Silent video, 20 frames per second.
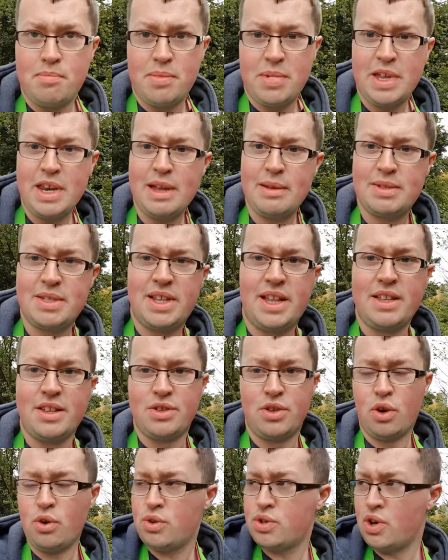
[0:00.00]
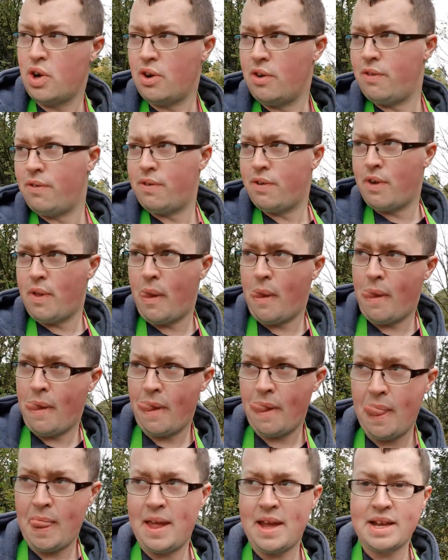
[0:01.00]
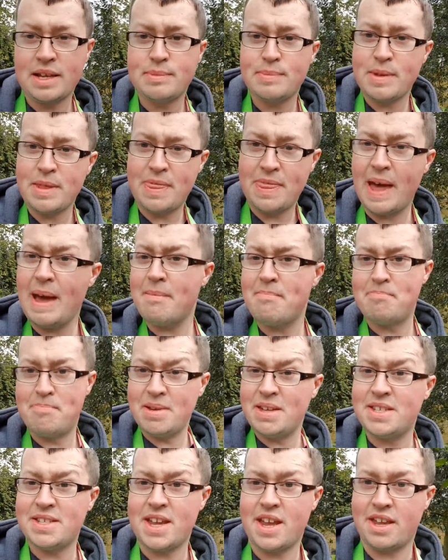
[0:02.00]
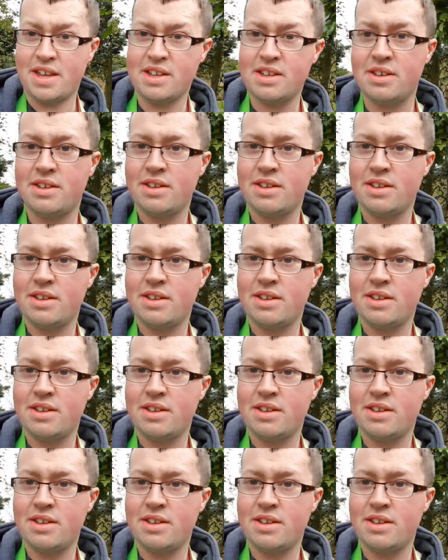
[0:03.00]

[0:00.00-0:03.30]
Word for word: being able to let the dogs off it's been that busy